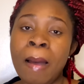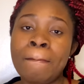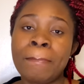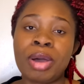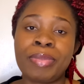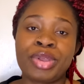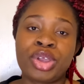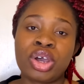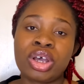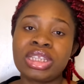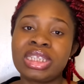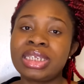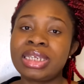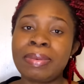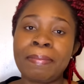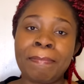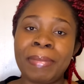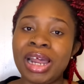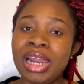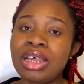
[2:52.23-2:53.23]
but because it
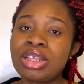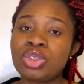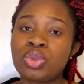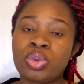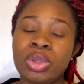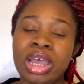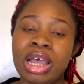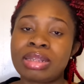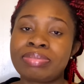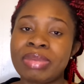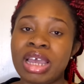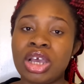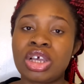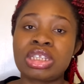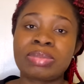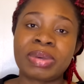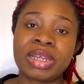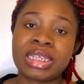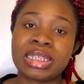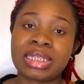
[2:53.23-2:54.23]
didn't balance well, as my
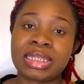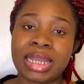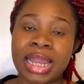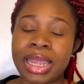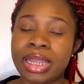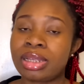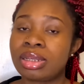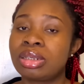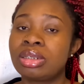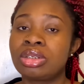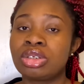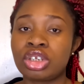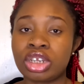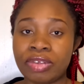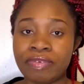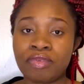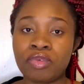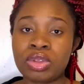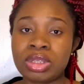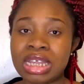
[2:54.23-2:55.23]
husband is like not
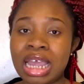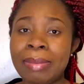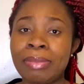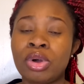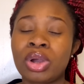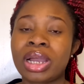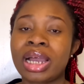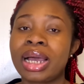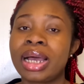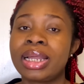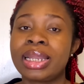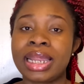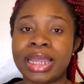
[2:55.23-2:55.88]
a full-time worker,